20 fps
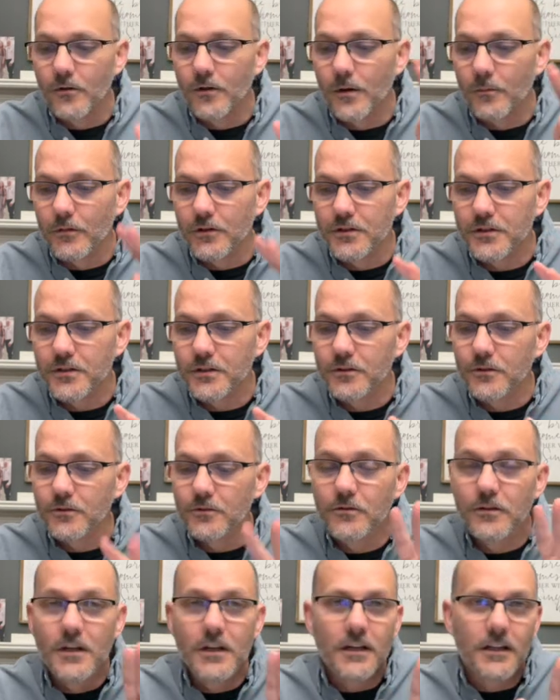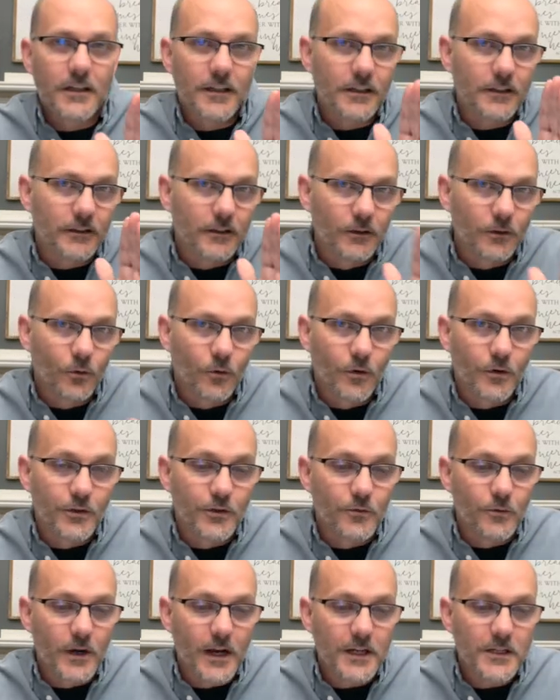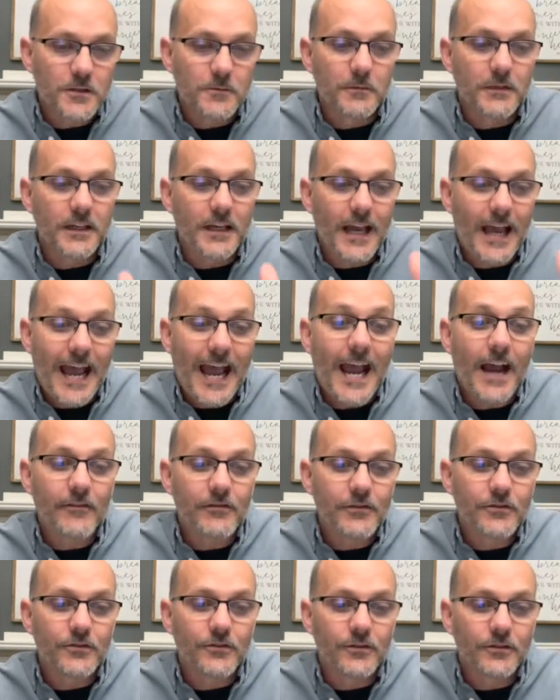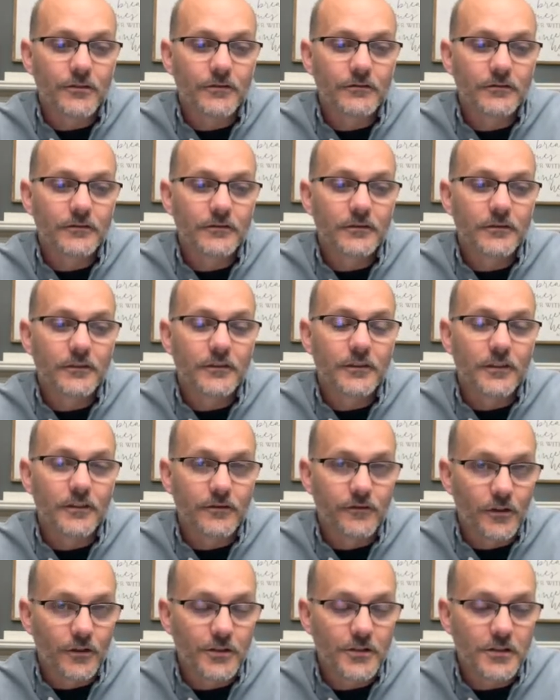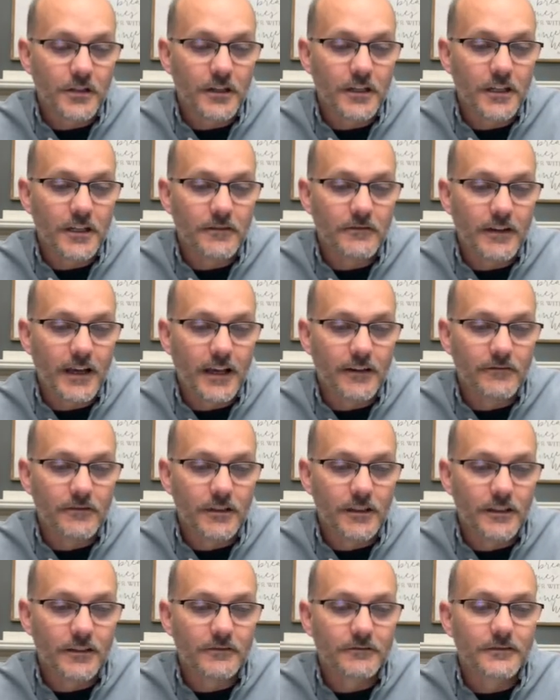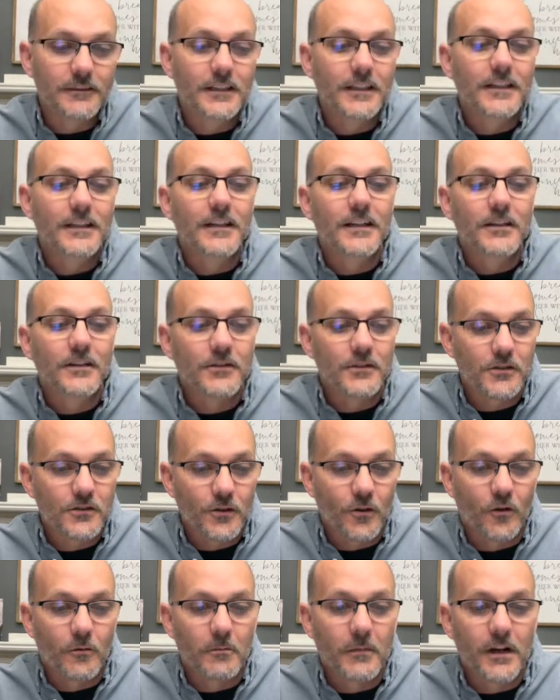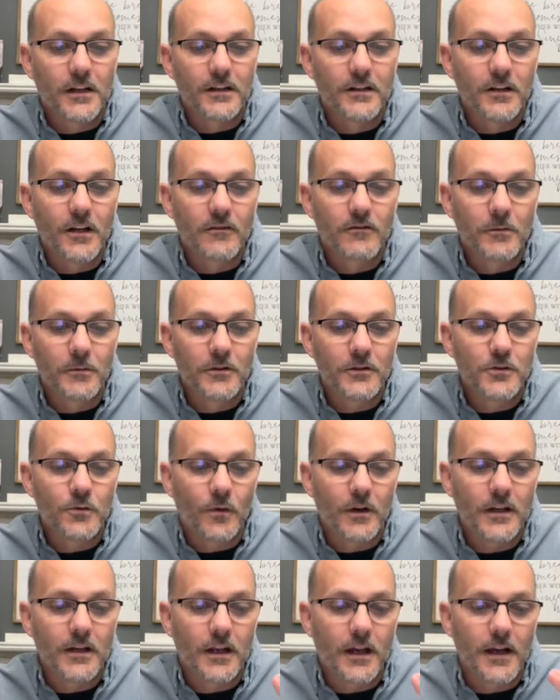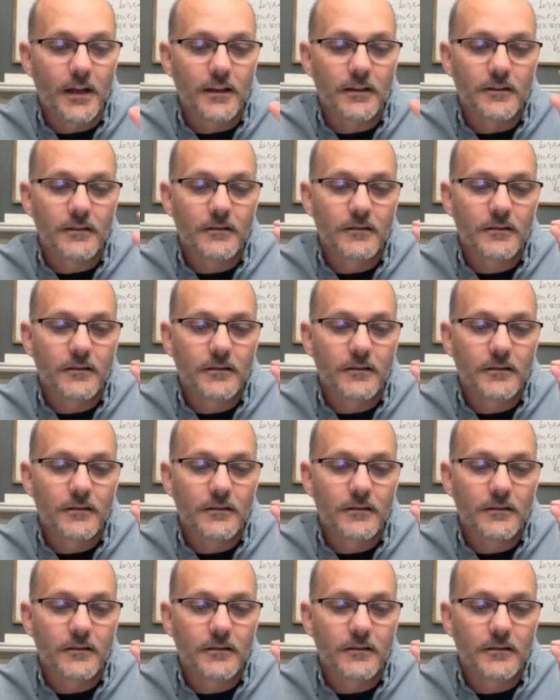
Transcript: Number two, the Lord directs me after the first Sunday of Advent, so on Monday, November the 29th,